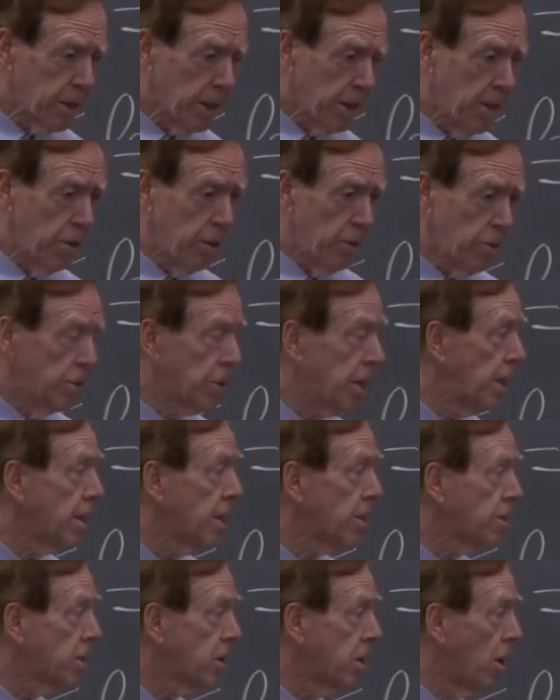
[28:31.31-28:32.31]
in using
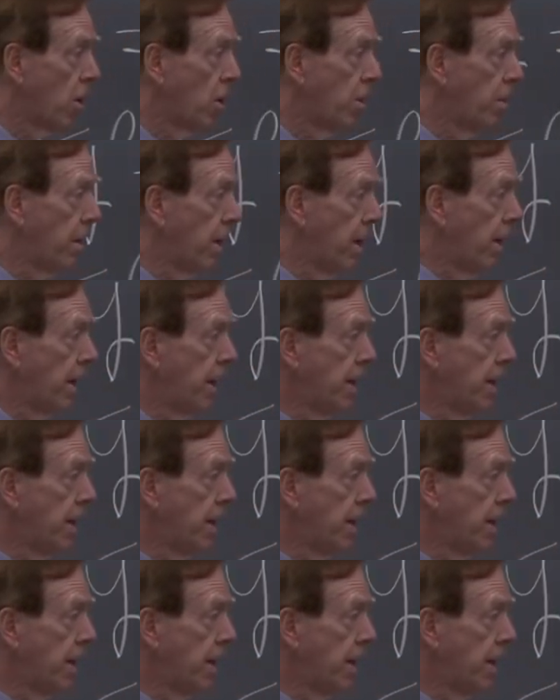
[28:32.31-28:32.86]
the slope,